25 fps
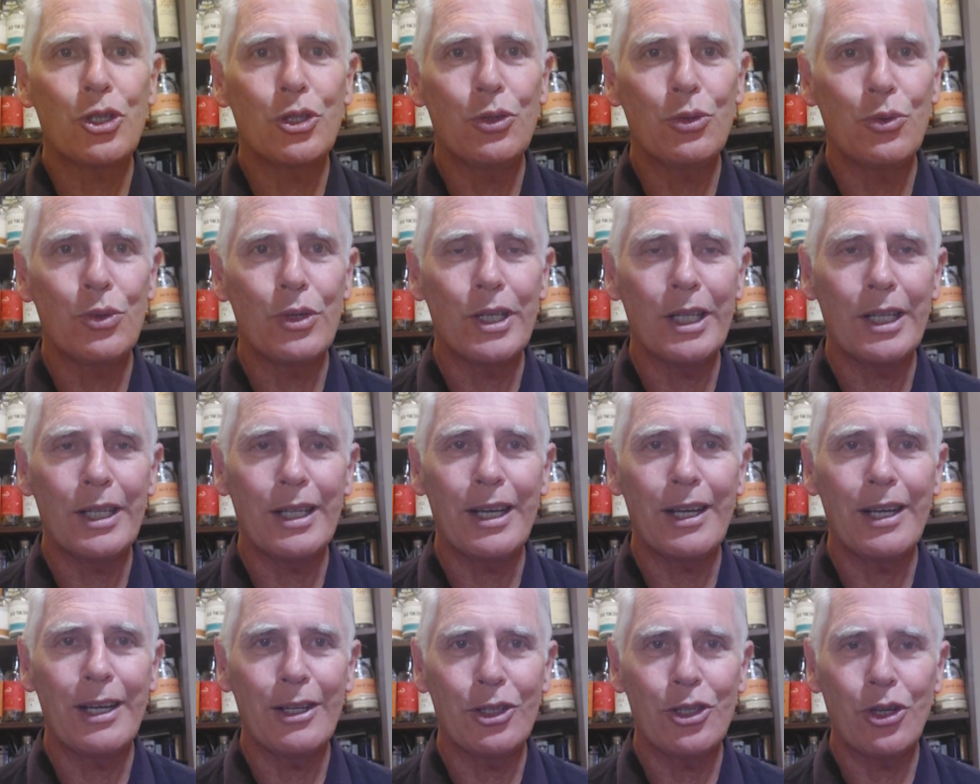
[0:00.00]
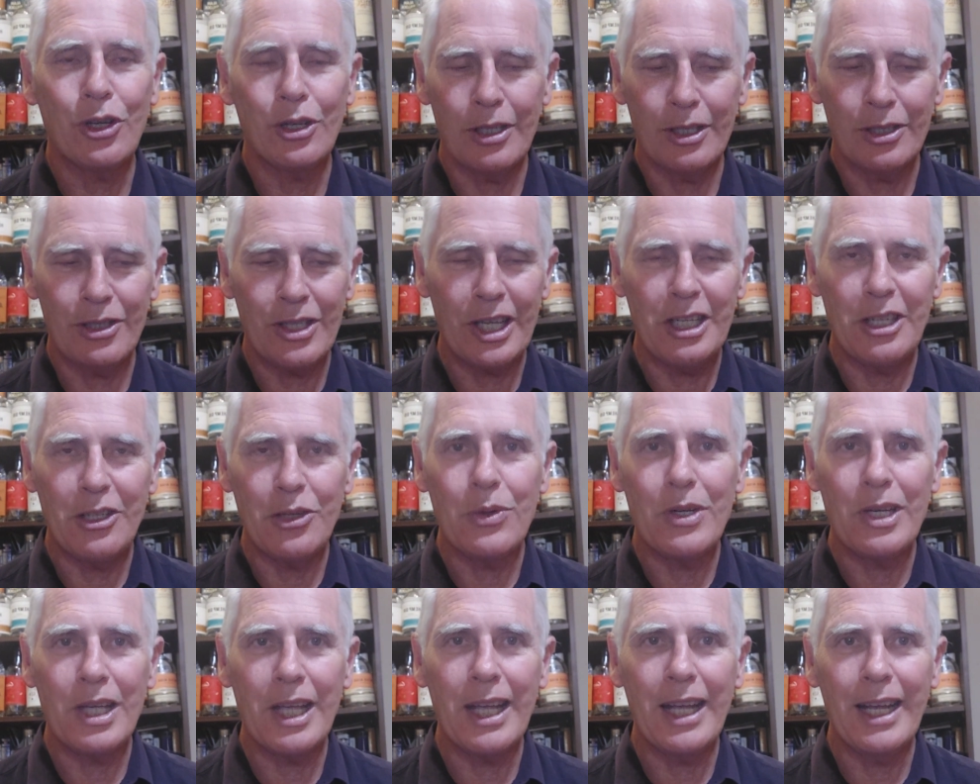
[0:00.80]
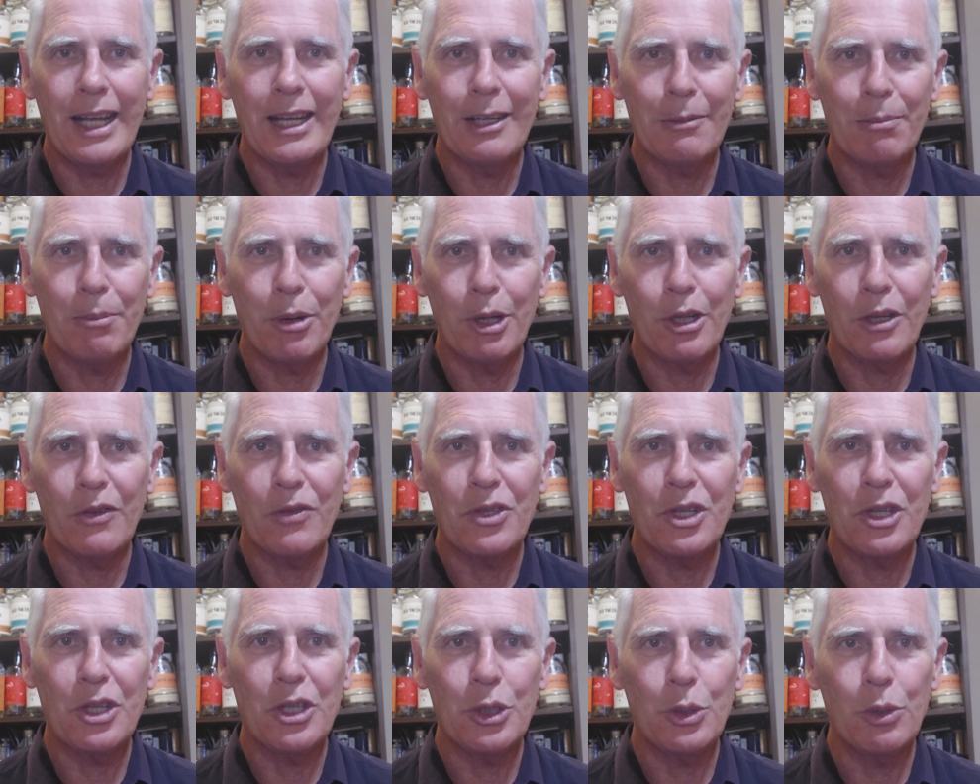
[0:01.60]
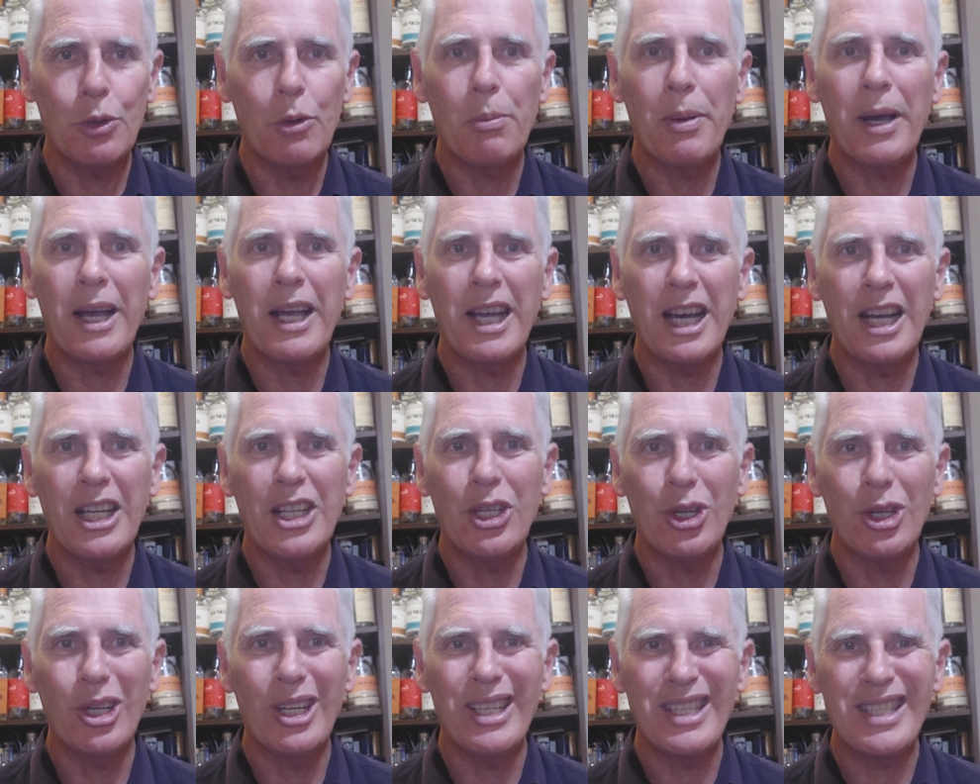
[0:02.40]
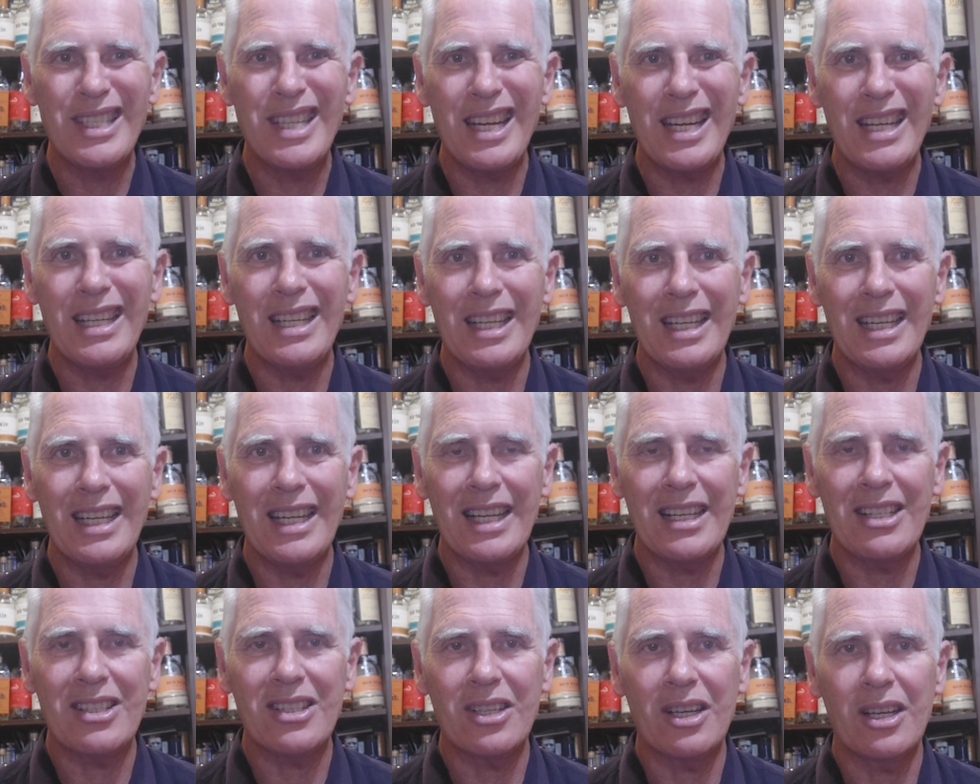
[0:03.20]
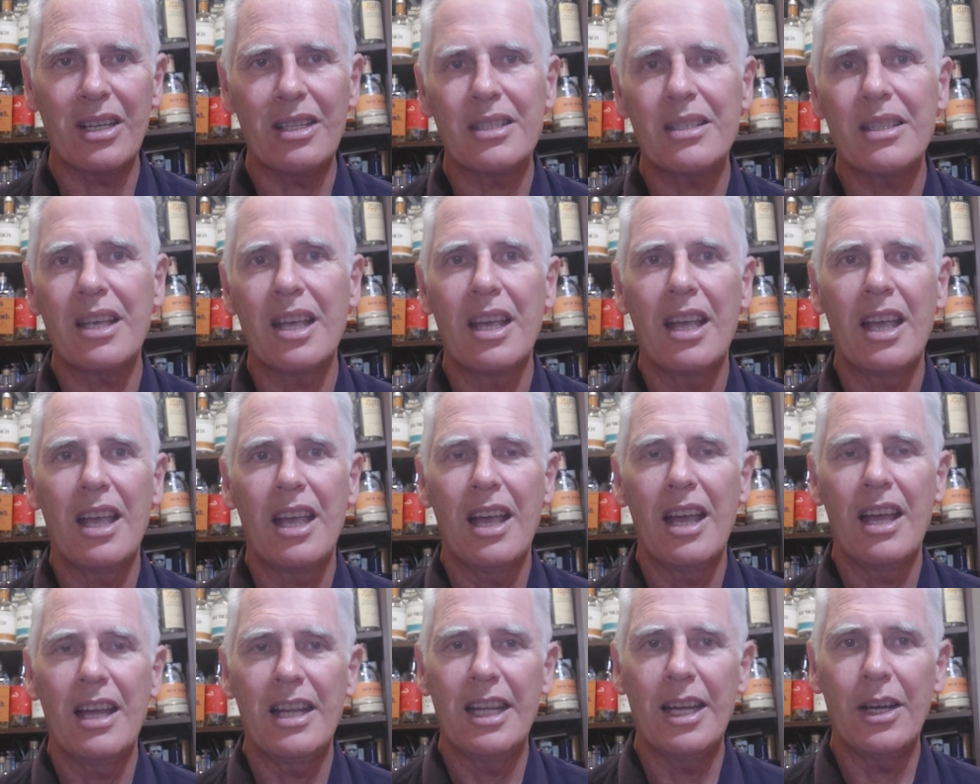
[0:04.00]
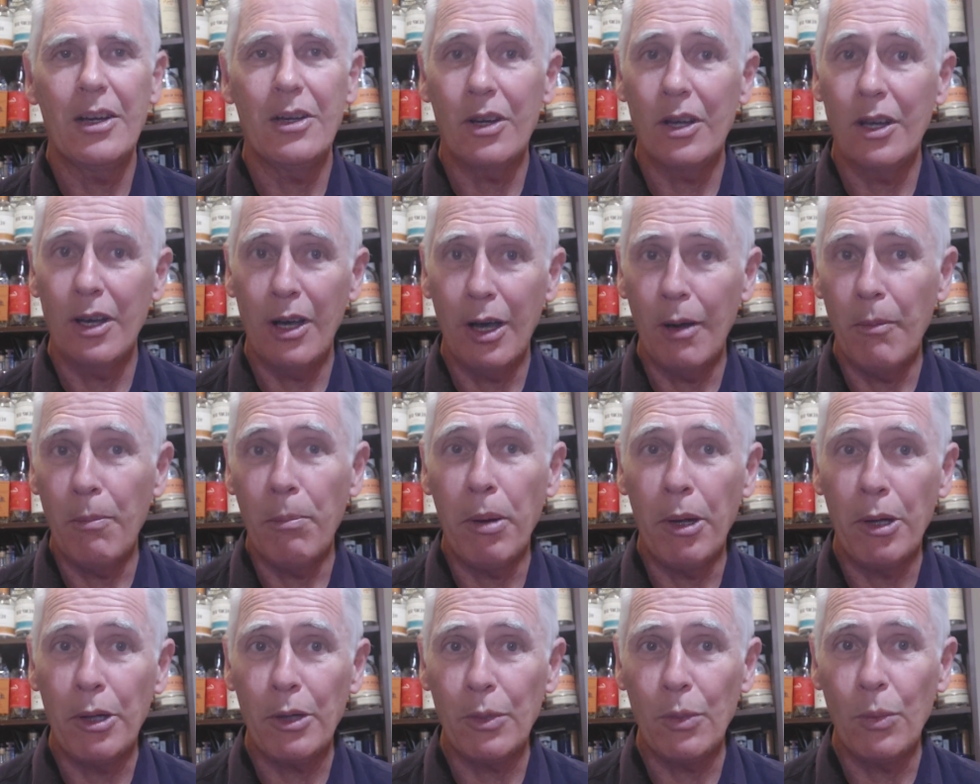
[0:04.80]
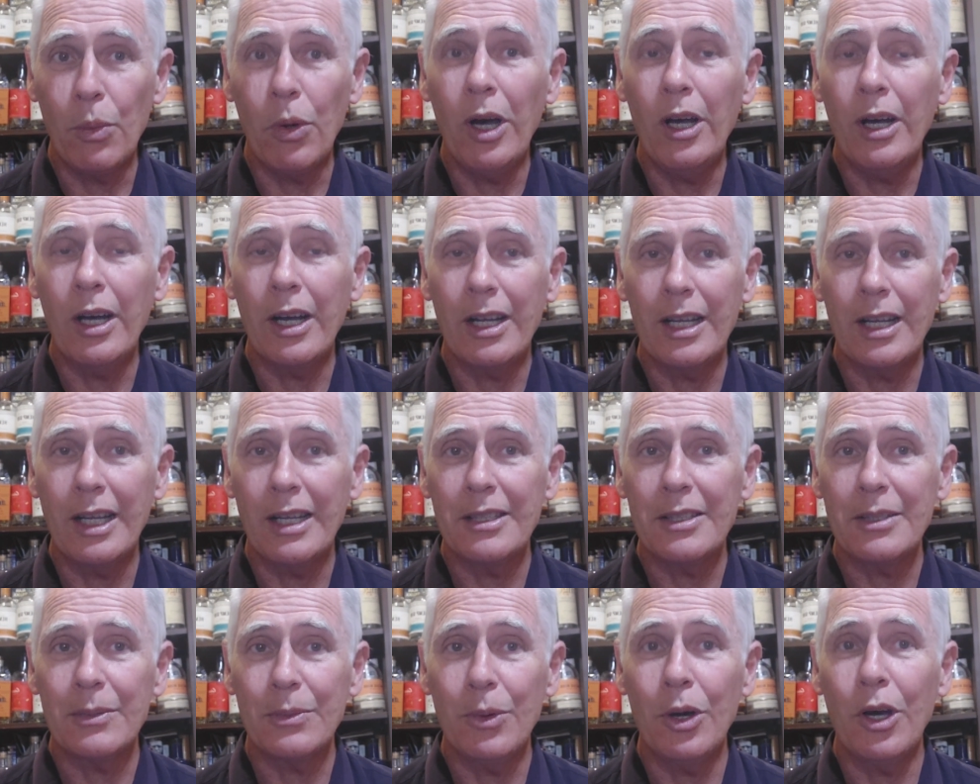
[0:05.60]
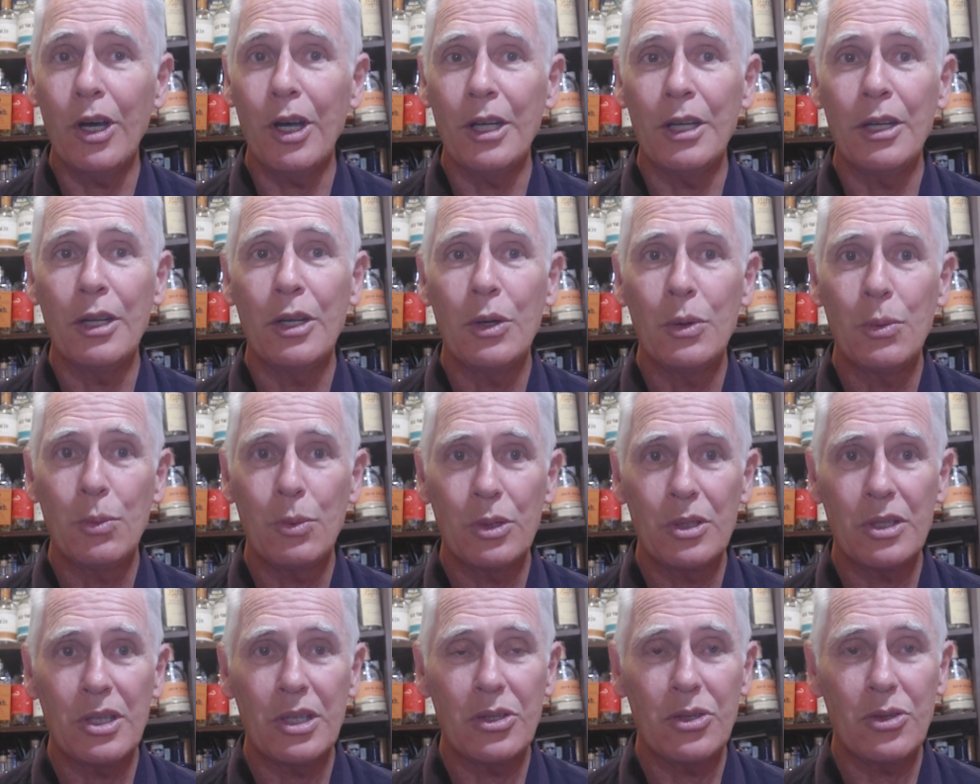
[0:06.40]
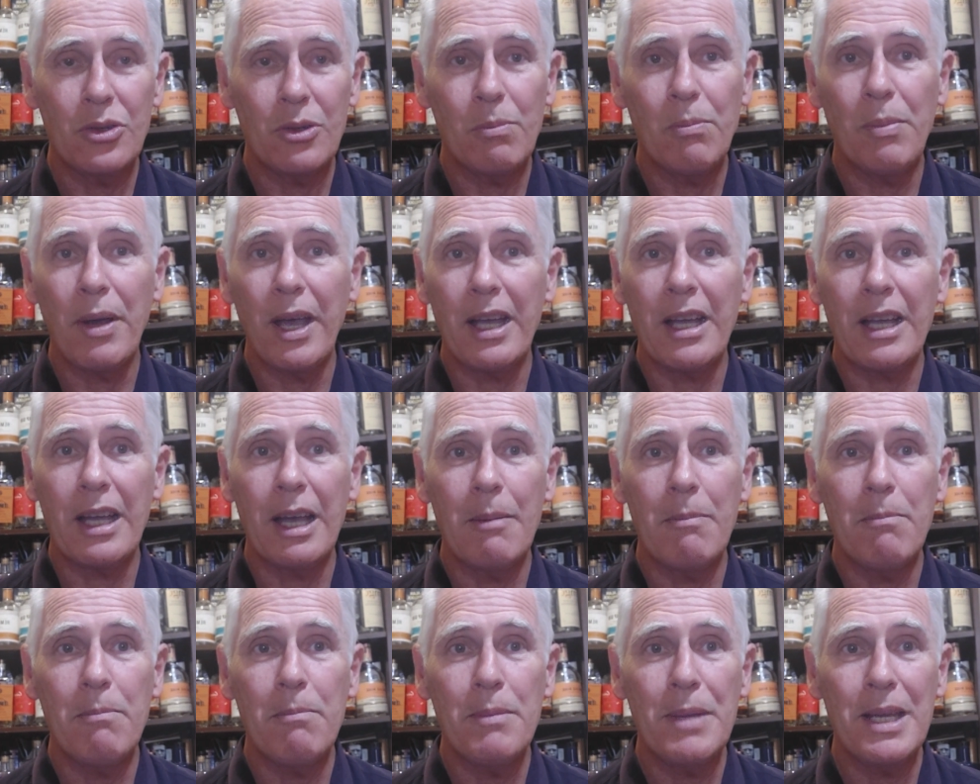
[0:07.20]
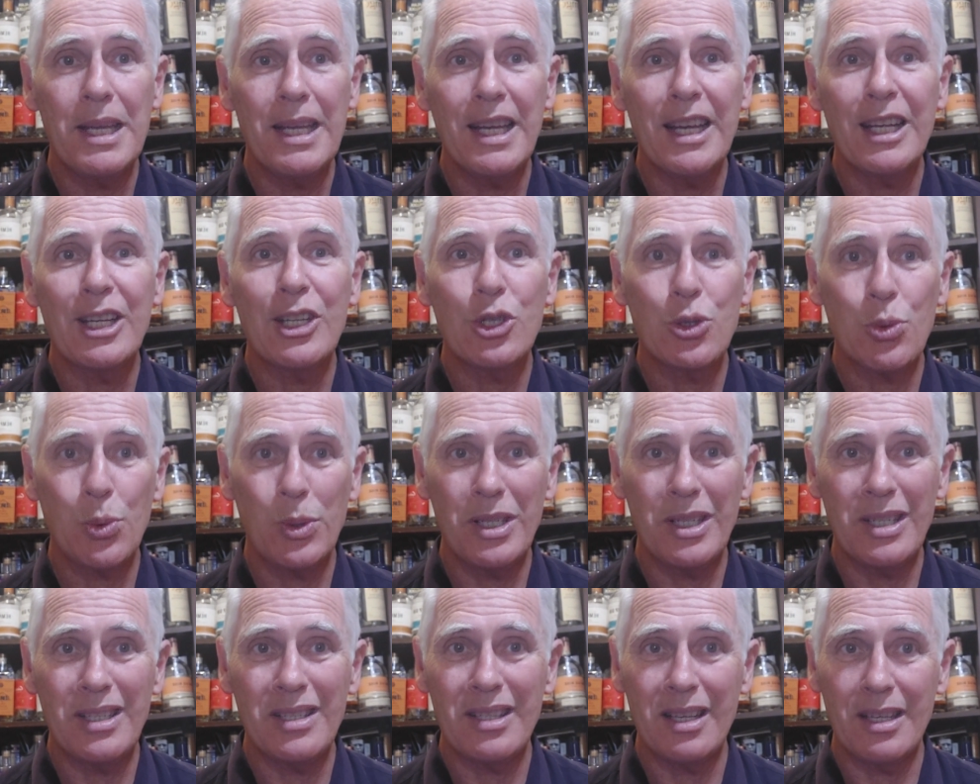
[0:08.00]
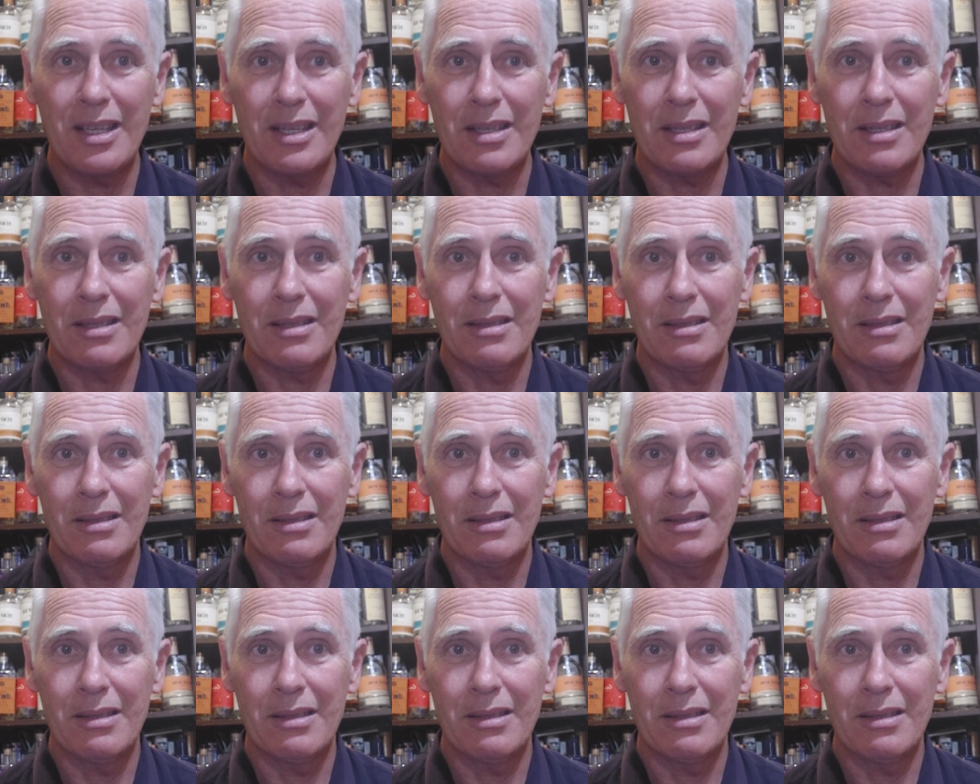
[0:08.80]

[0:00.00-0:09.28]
drink, shot, a standard drink and a bottle of gin, you will pay $1.10 in excise. Now, a glass of wine will set you back a mere 20 cents.